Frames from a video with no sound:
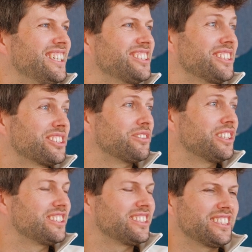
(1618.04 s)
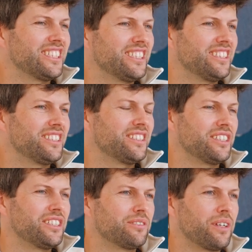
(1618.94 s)
so that's great. And
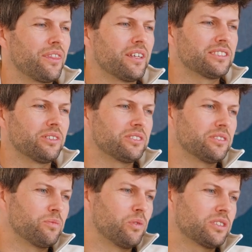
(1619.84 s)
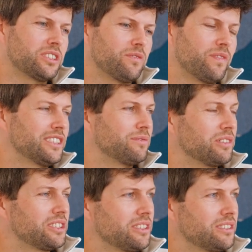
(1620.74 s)
the great thing is also it works vice
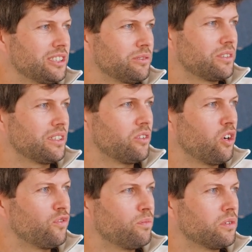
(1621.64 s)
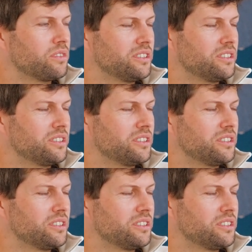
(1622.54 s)
versa. So you can offboard